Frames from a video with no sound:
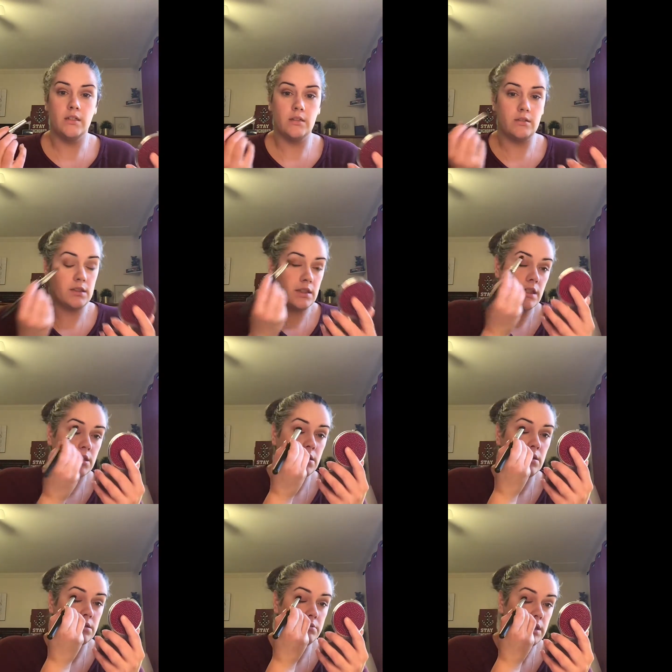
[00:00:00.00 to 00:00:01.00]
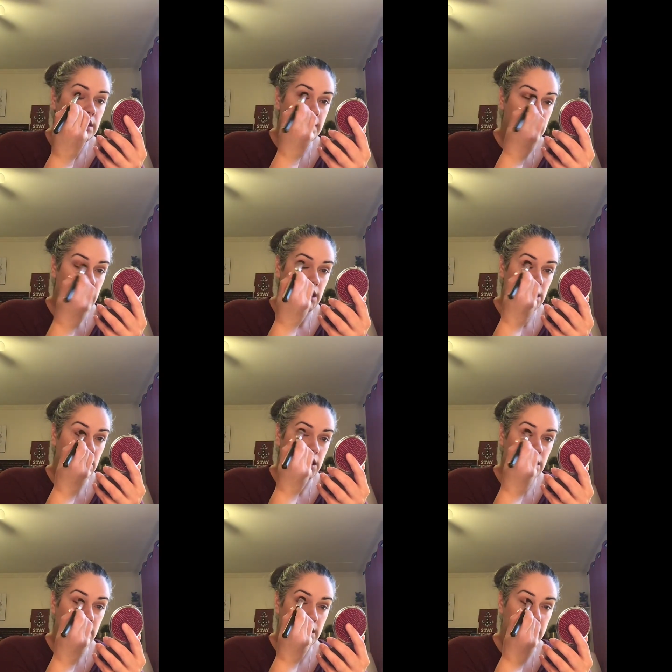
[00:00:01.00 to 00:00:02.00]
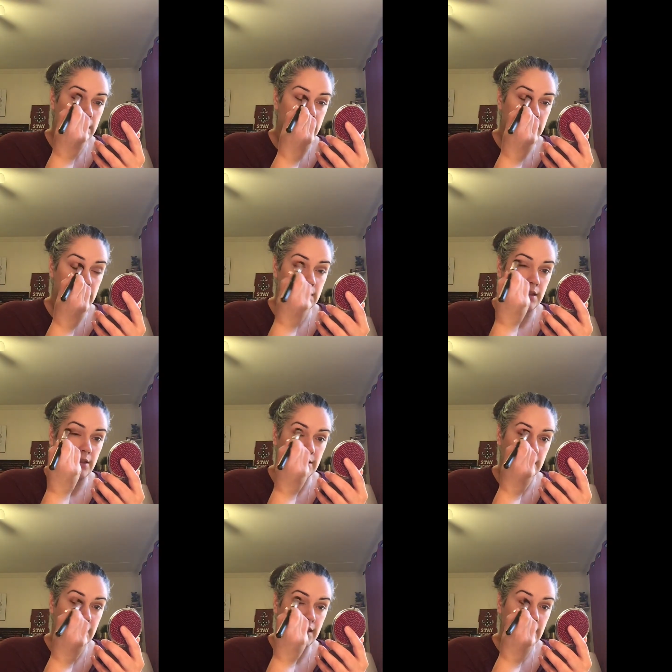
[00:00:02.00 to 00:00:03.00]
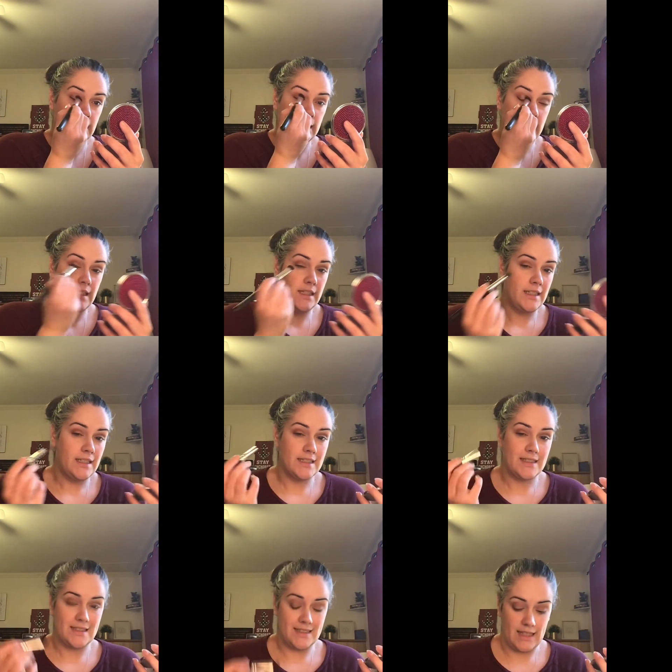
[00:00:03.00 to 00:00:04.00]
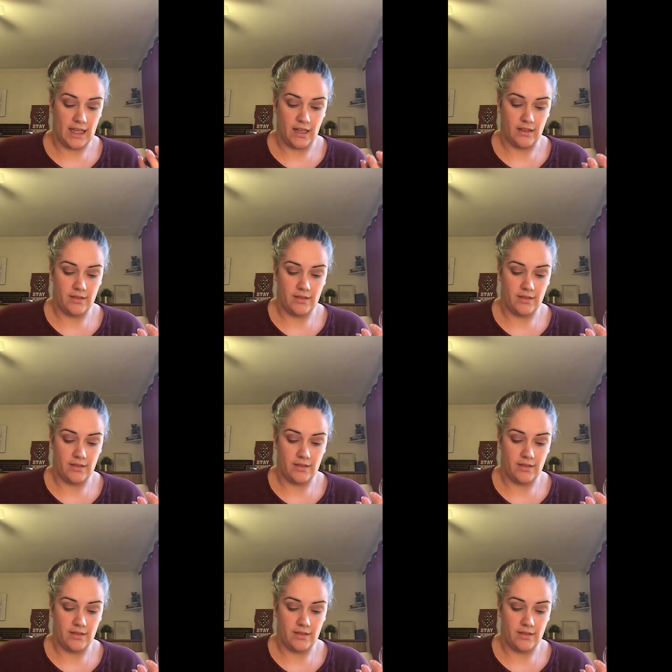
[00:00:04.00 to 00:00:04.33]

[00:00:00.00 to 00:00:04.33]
This actually looks really good. So yeah,